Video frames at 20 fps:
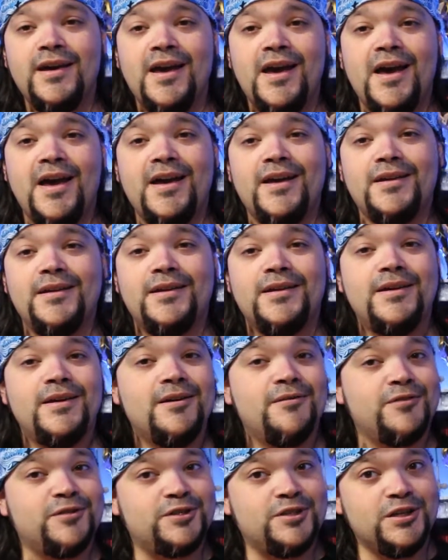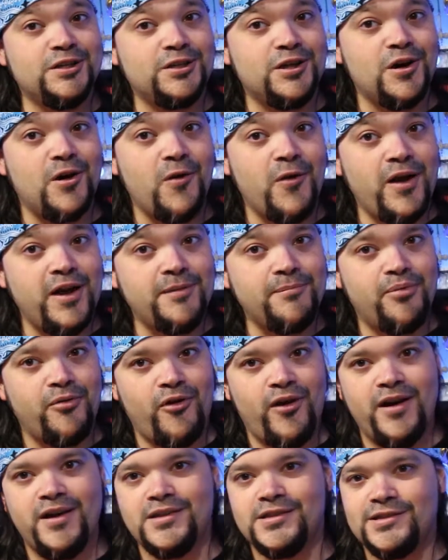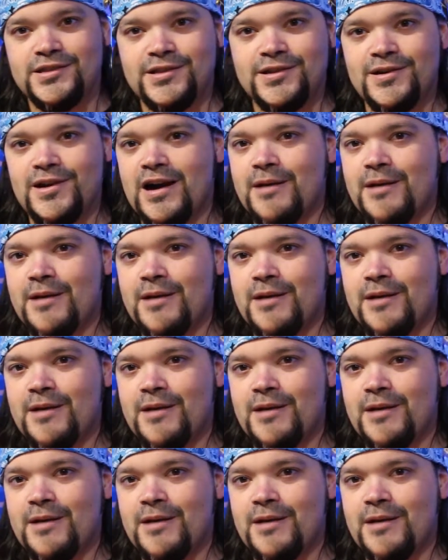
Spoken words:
And for such a great price too.